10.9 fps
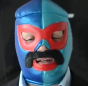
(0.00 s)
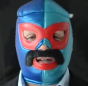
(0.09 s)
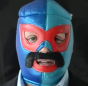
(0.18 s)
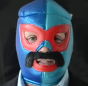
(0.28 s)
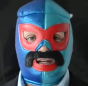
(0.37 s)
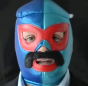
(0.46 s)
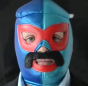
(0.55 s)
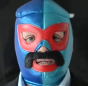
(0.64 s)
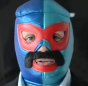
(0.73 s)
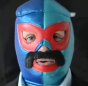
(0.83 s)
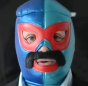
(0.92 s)
Because I am the
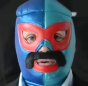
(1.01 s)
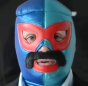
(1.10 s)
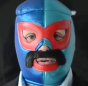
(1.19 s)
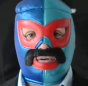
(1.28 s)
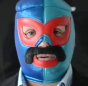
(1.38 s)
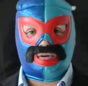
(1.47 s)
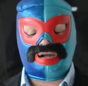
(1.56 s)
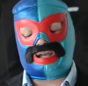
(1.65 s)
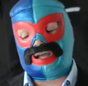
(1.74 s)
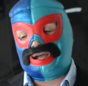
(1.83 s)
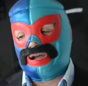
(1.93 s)
Cholo.
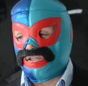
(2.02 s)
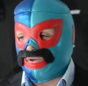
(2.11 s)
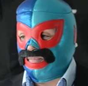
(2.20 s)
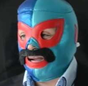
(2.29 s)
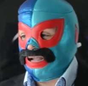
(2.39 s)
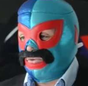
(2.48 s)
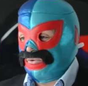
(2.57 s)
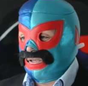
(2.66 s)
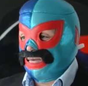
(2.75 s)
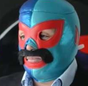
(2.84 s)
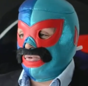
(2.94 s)
Okay, so back to
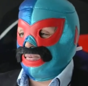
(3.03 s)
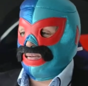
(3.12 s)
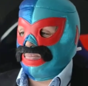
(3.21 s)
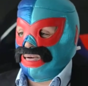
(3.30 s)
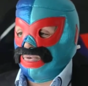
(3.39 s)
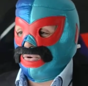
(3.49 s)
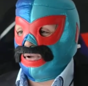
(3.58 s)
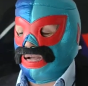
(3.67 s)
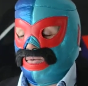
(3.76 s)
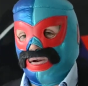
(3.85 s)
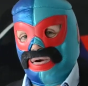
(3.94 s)
the movie
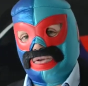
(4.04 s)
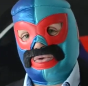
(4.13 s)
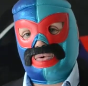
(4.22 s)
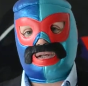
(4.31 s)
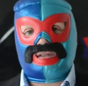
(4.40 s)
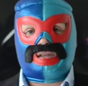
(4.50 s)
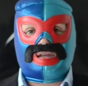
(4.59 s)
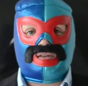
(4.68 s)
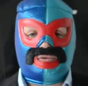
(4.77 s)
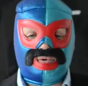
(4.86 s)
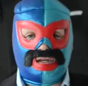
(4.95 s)
reviewing. We are doing
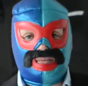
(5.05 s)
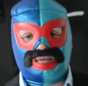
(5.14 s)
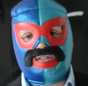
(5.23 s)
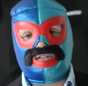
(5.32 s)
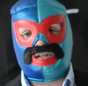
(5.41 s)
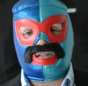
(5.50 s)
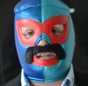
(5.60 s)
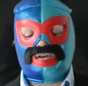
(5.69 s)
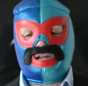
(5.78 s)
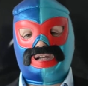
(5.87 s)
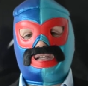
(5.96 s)
the Three
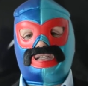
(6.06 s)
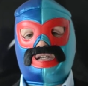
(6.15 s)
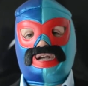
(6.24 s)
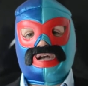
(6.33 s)
Musketeers